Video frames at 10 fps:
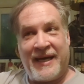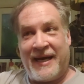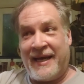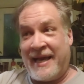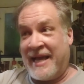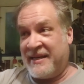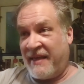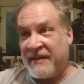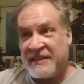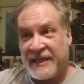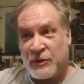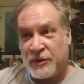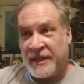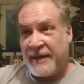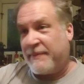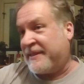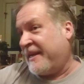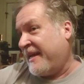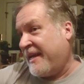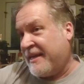I had nothing scheduled today, but
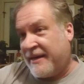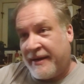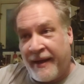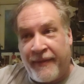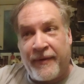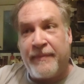then I had another